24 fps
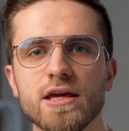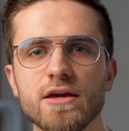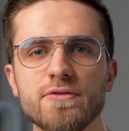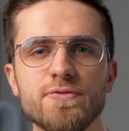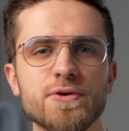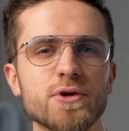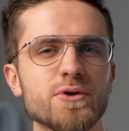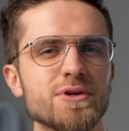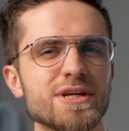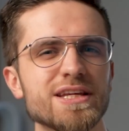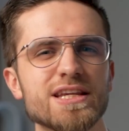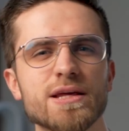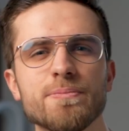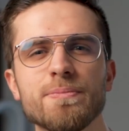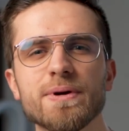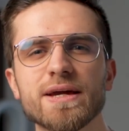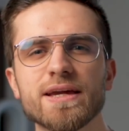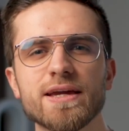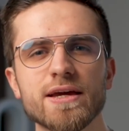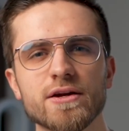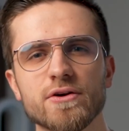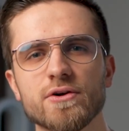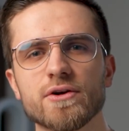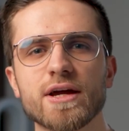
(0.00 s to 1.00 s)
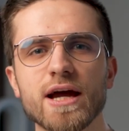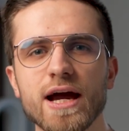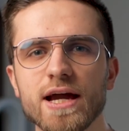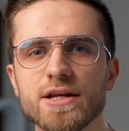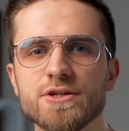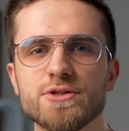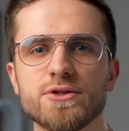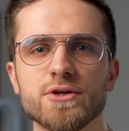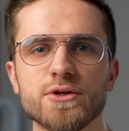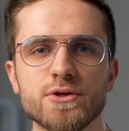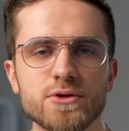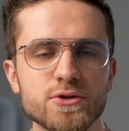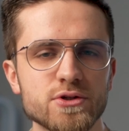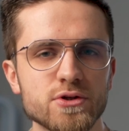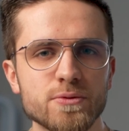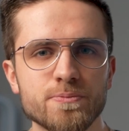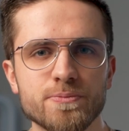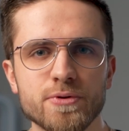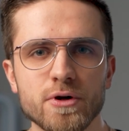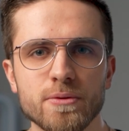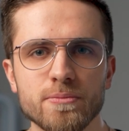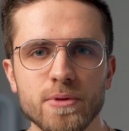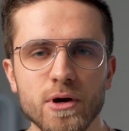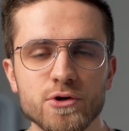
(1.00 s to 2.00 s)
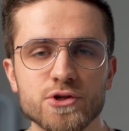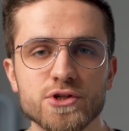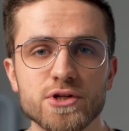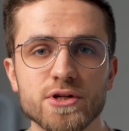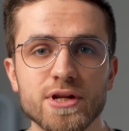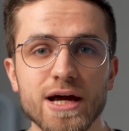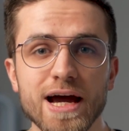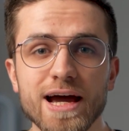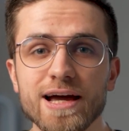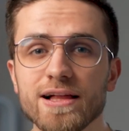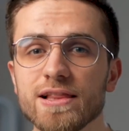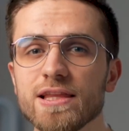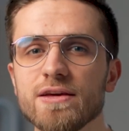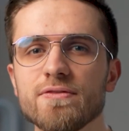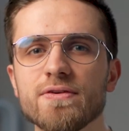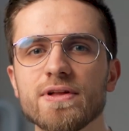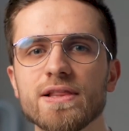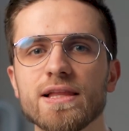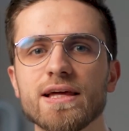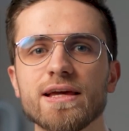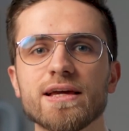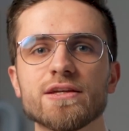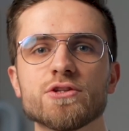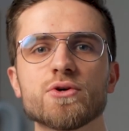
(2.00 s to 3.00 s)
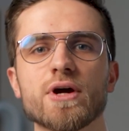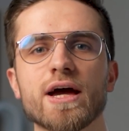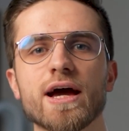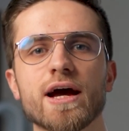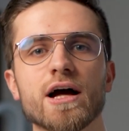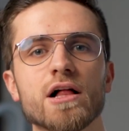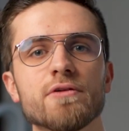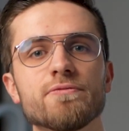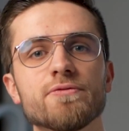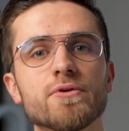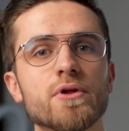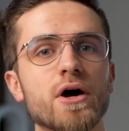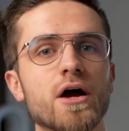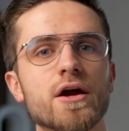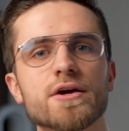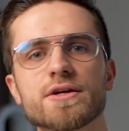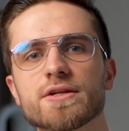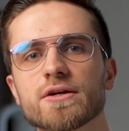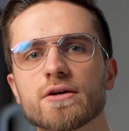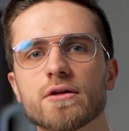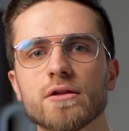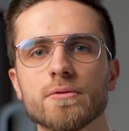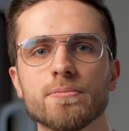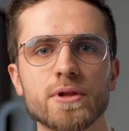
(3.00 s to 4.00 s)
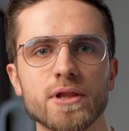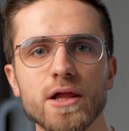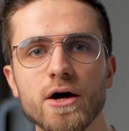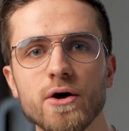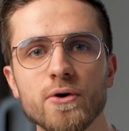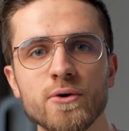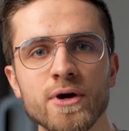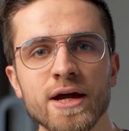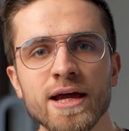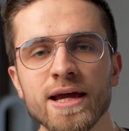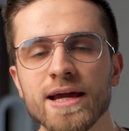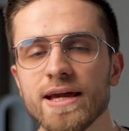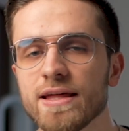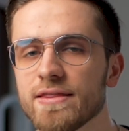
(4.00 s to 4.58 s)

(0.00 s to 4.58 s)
If you need a beginner guide to YouTube promotion, I'll leave a link to a helpful article below.